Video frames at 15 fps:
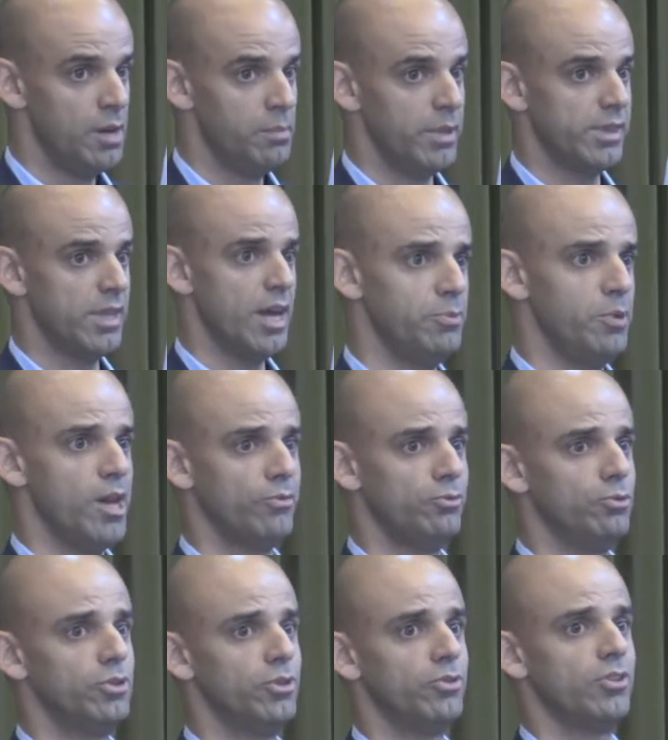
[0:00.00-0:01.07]
But we have
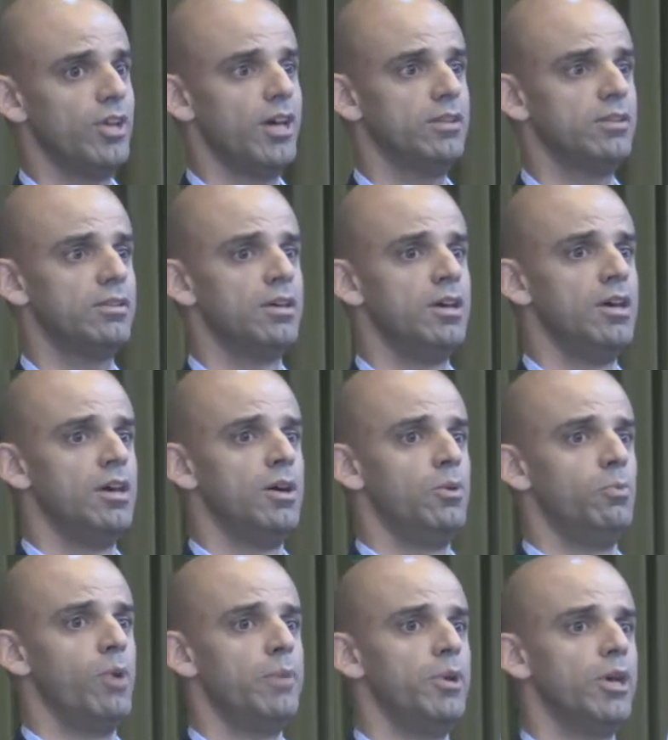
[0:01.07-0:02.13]
to understand,
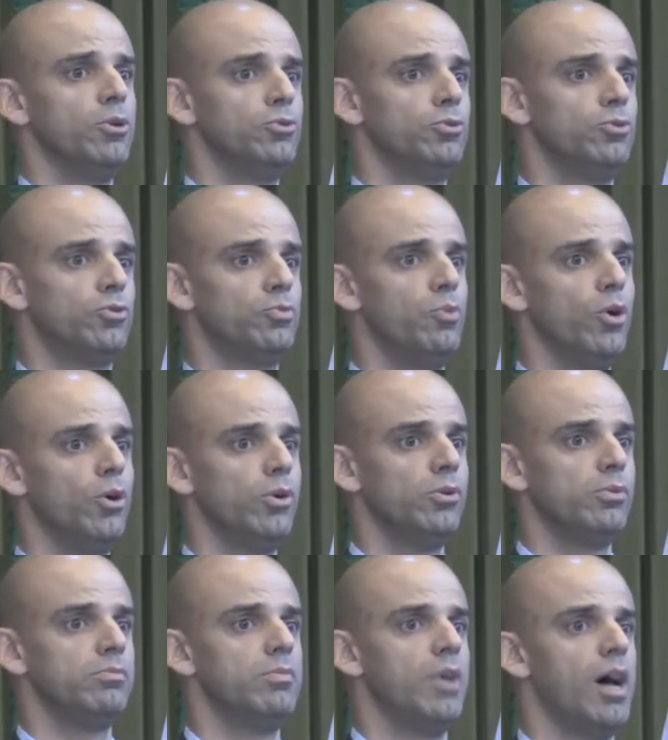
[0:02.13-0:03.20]
when we go to
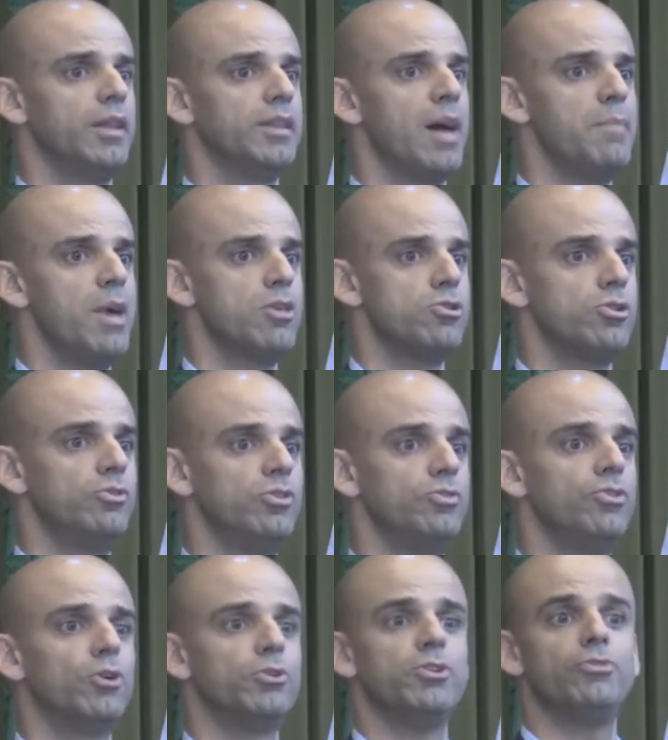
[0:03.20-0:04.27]
small dimensions,
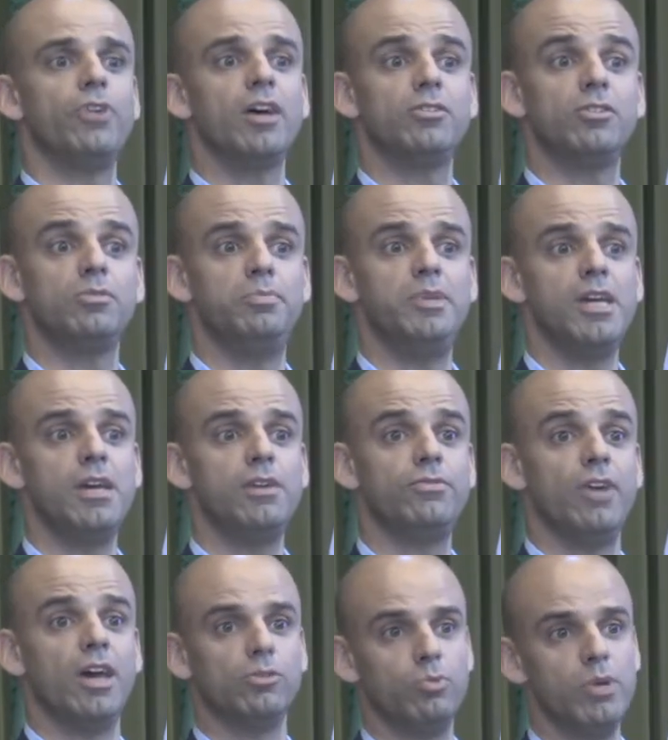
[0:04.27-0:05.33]
if our devices
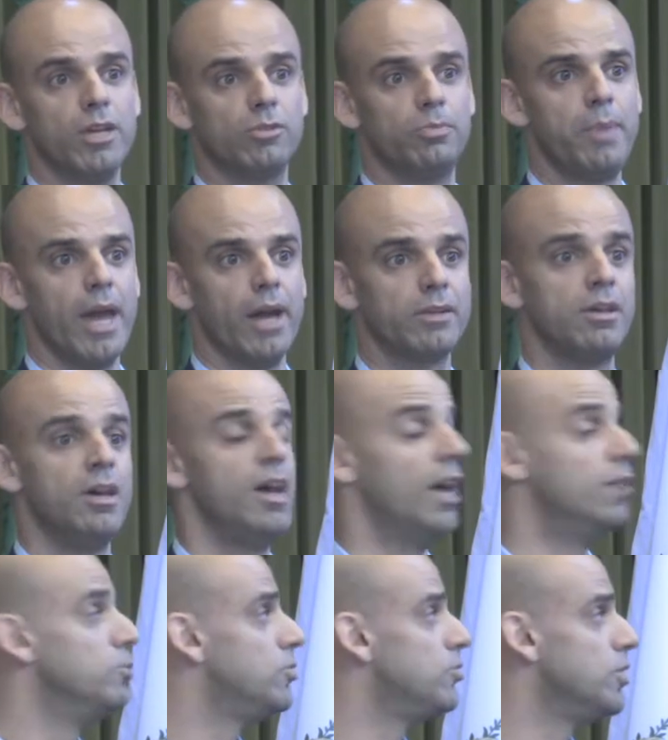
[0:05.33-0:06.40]
behave as we expect,
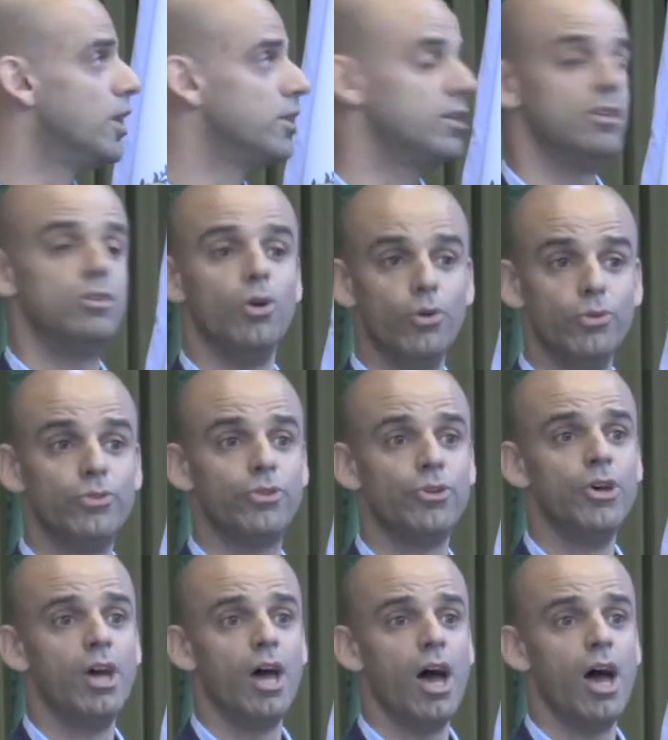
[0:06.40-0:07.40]
and we see that they don't.